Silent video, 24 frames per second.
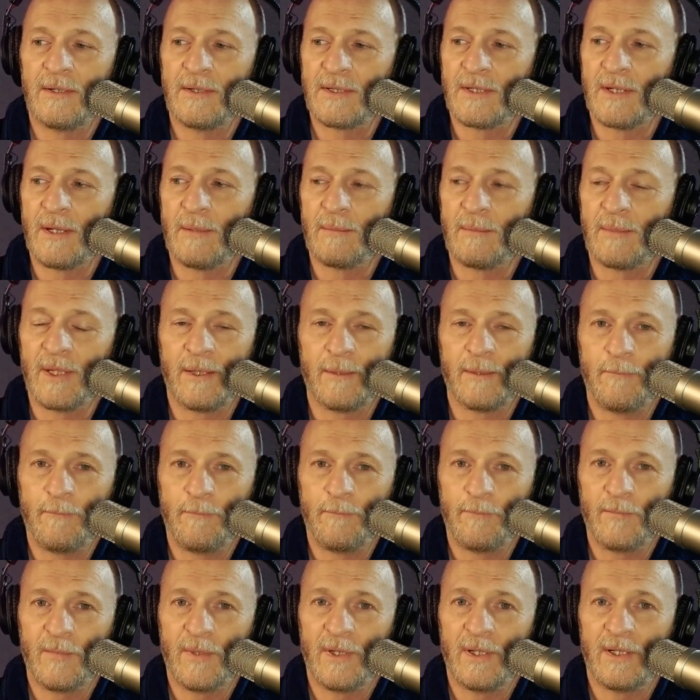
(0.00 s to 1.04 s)
or something,
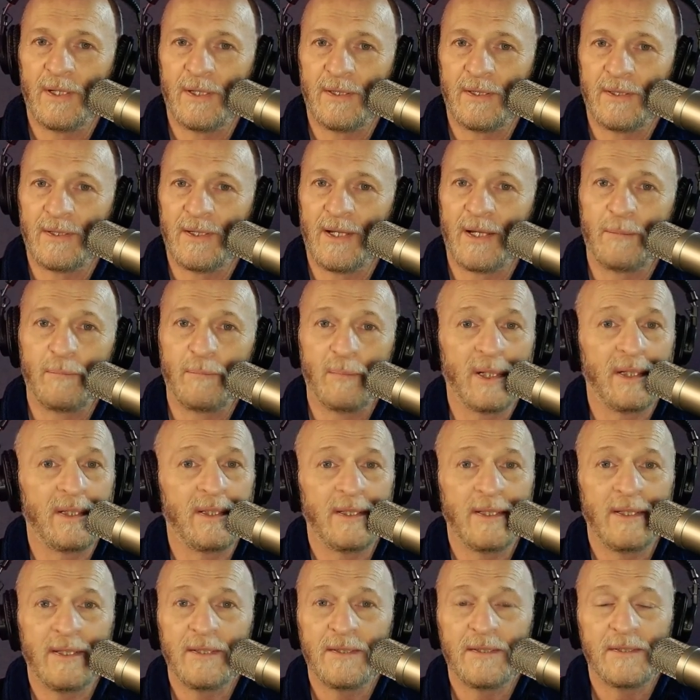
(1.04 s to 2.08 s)
hit the like
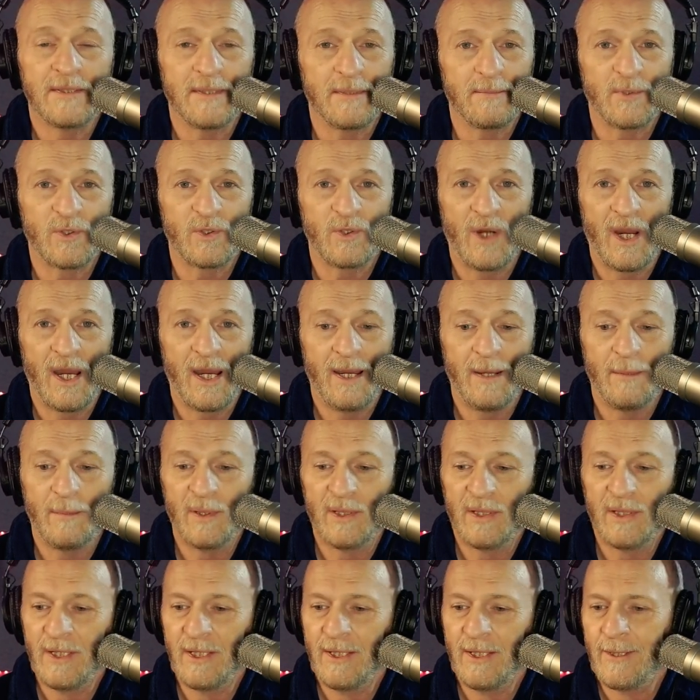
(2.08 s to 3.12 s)
button,
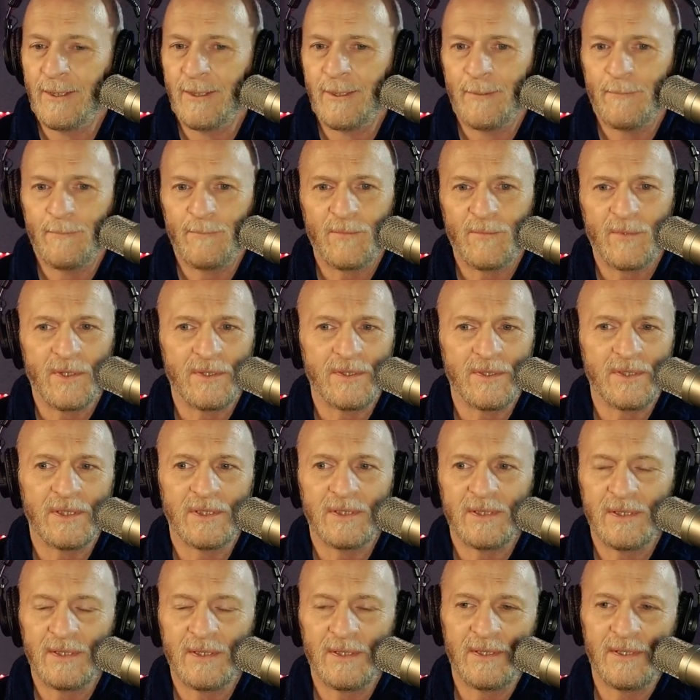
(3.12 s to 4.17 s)
subscribe. There's
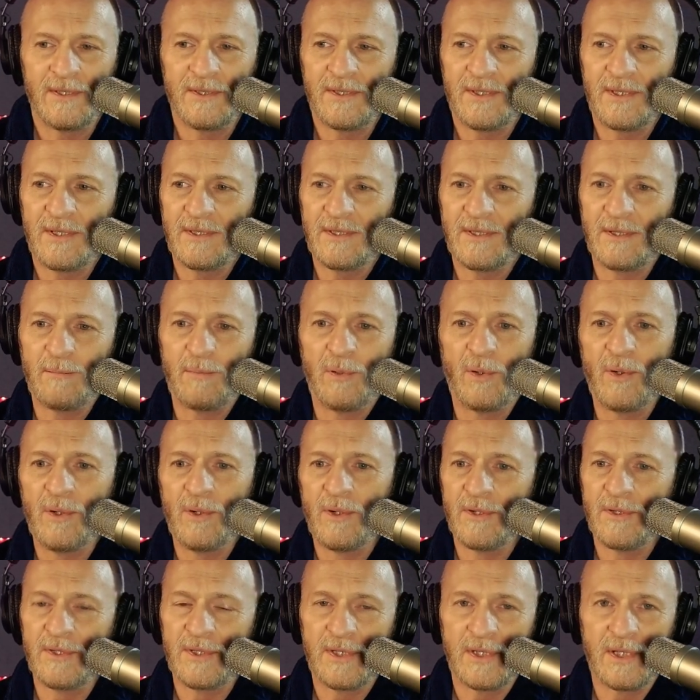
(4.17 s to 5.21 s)
a
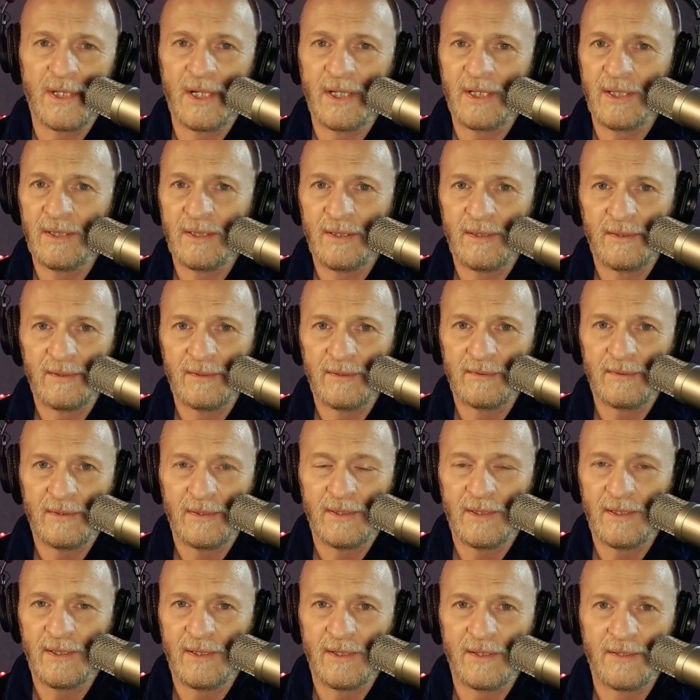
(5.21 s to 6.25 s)
supporters thing
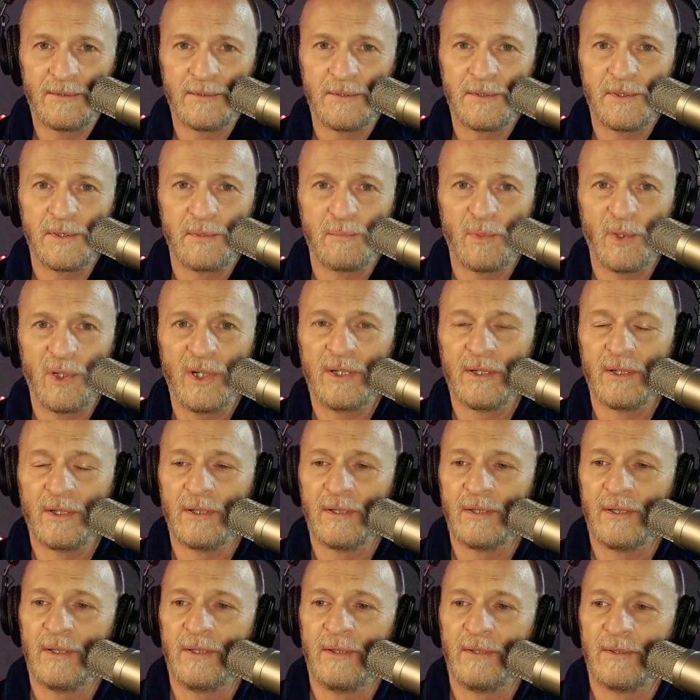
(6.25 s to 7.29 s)
through
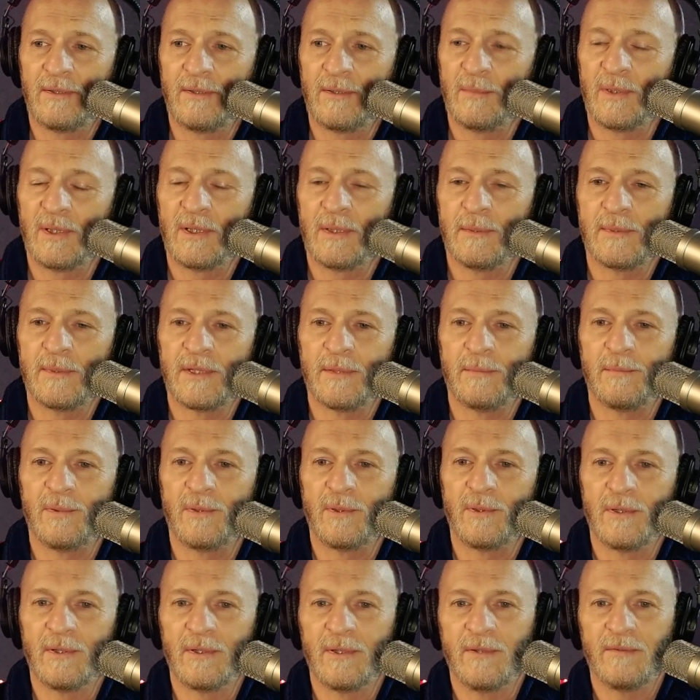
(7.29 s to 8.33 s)
Spreaker that you can become a
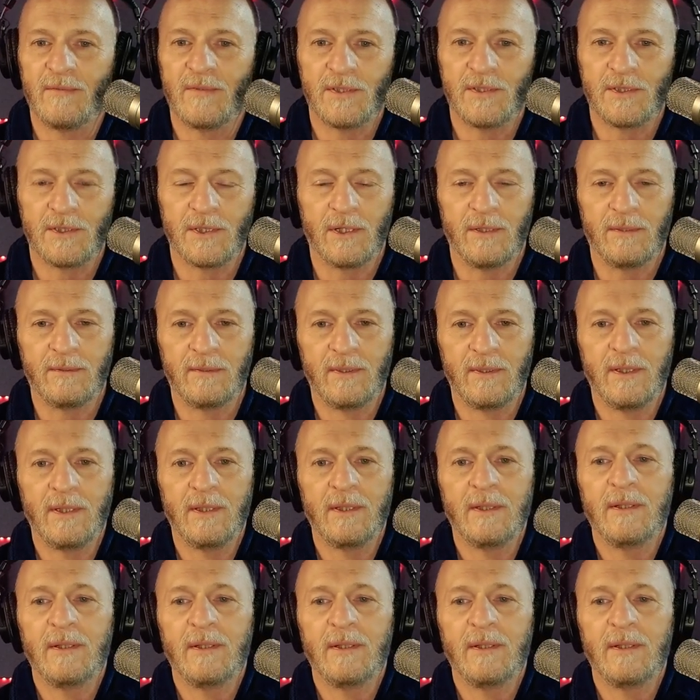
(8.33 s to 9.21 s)
supporter of the show